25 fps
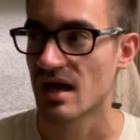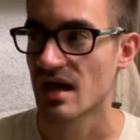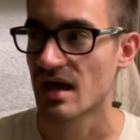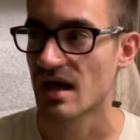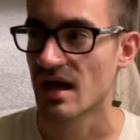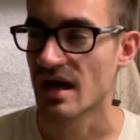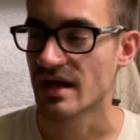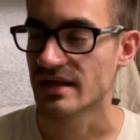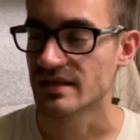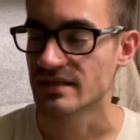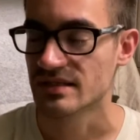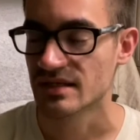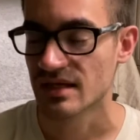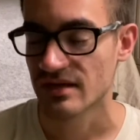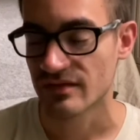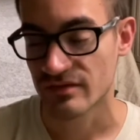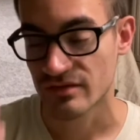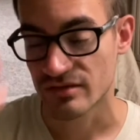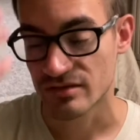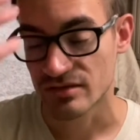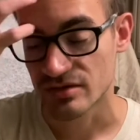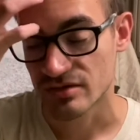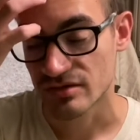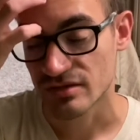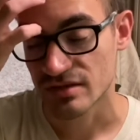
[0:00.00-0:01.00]
I never
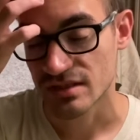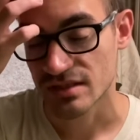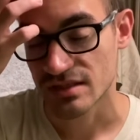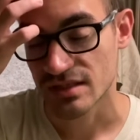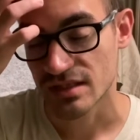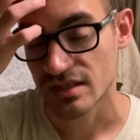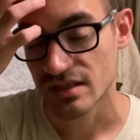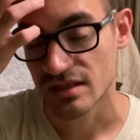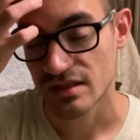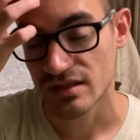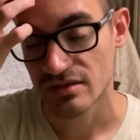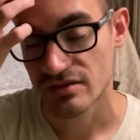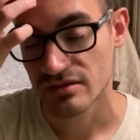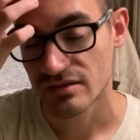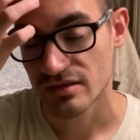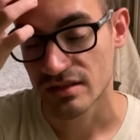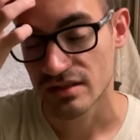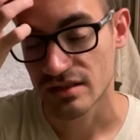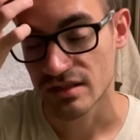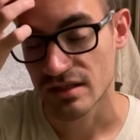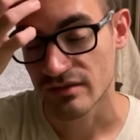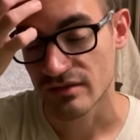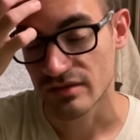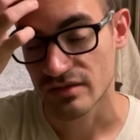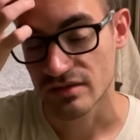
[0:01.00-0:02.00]
do this. I literally
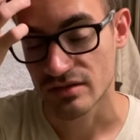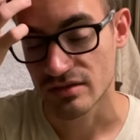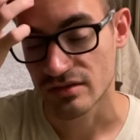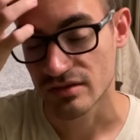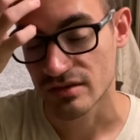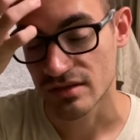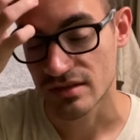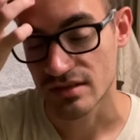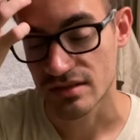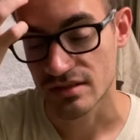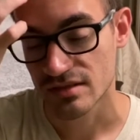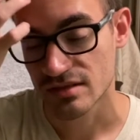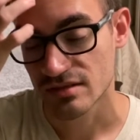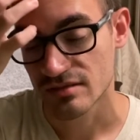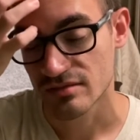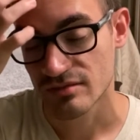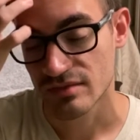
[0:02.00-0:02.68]
never do this.